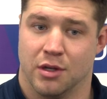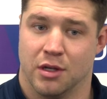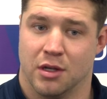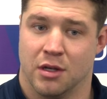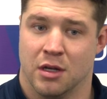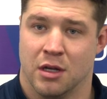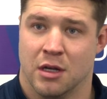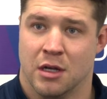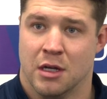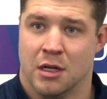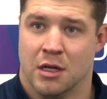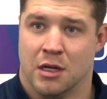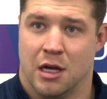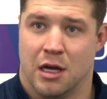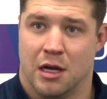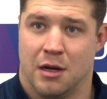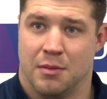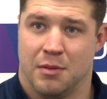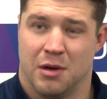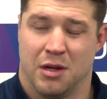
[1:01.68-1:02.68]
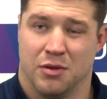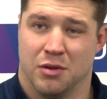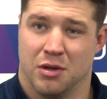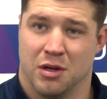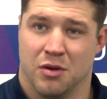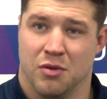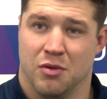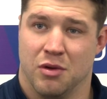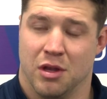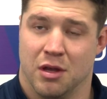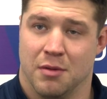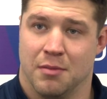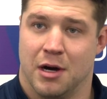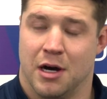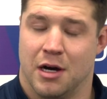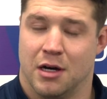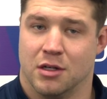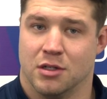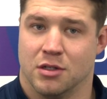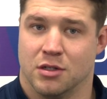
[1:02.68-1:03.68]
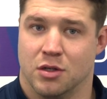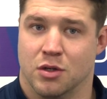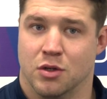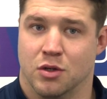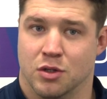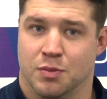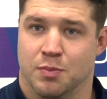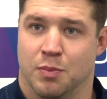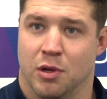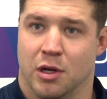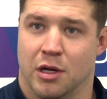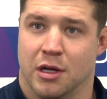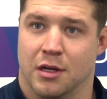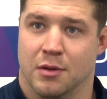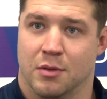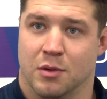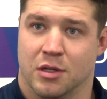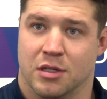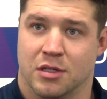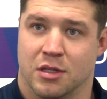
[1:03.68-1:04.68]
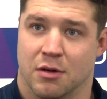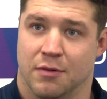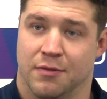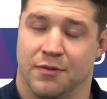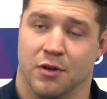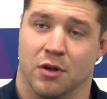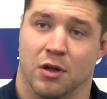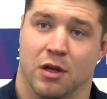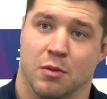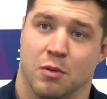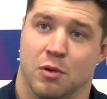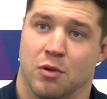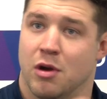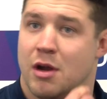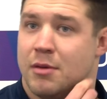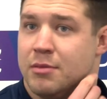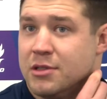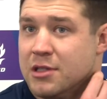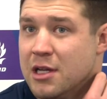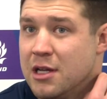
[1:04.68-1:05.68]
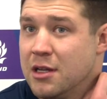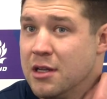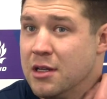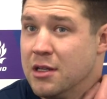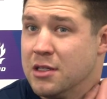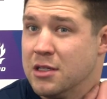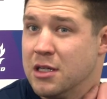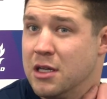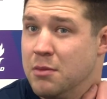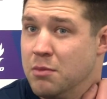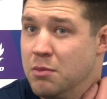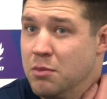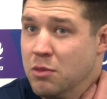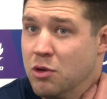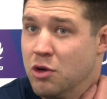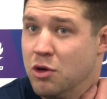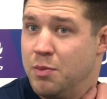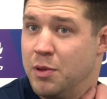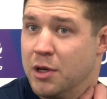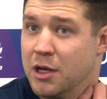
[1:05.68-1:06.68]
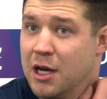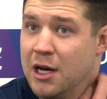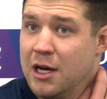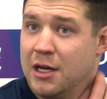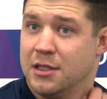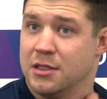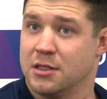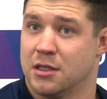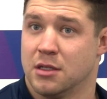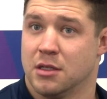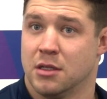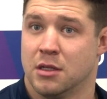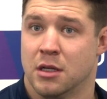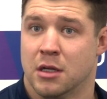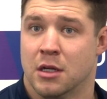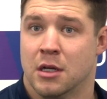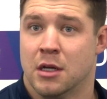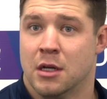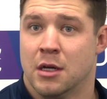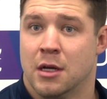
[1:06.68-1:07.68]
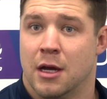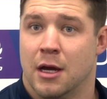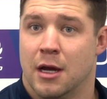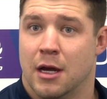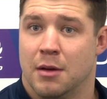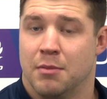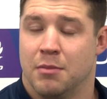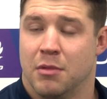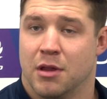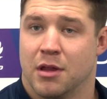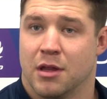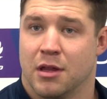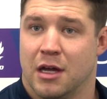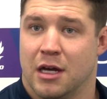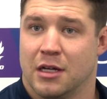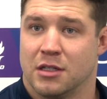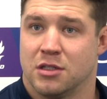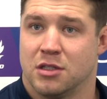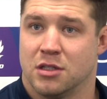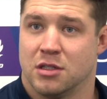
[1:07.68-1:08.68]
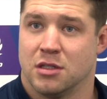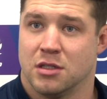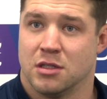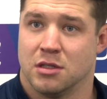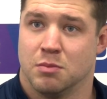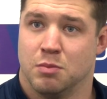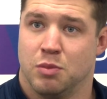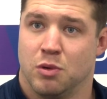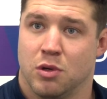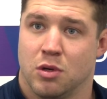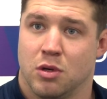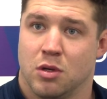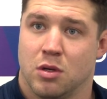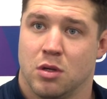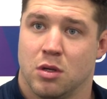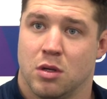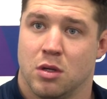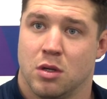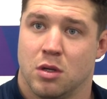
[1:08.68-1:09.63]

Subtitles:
and I don't think it really matters who's playing. We still feel like we're representing the same group of guys, and I think that's just as important.